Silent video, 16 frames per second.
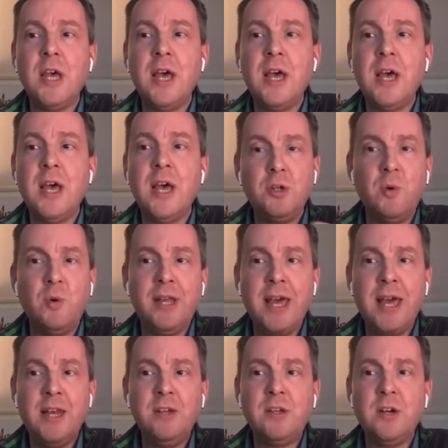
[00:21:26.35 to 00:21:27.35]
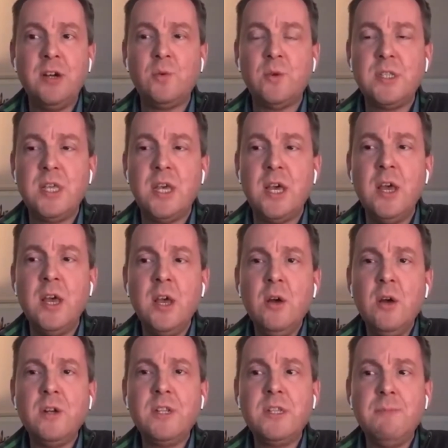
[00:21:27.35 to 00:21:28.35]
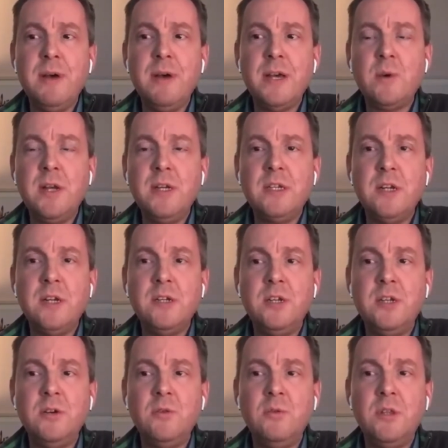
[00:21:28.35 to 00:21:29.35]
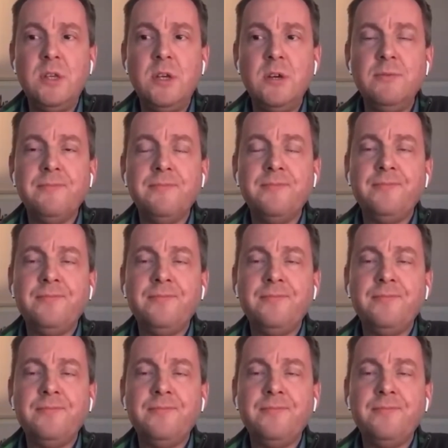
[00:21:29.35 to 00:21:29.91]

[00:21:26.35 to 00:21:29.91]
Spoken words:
People do want to get in touch. What's the best way to do it with you?